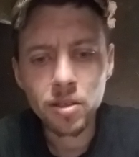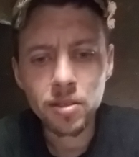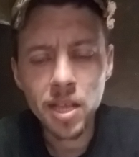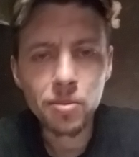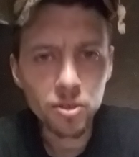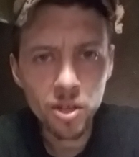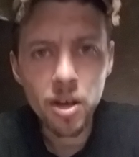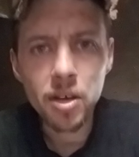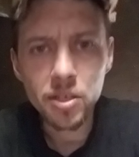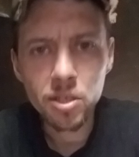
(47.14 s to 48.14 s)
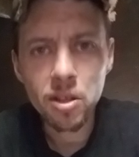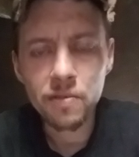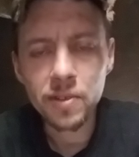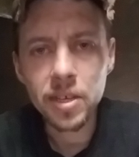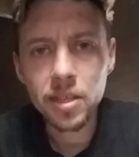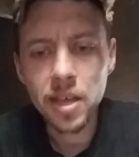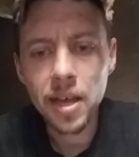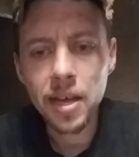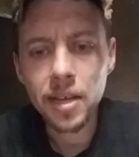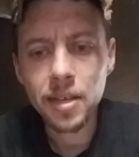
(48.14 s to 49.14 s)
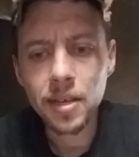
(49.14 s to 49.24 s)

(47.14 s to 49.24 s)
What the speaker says: table saws, stuff like that.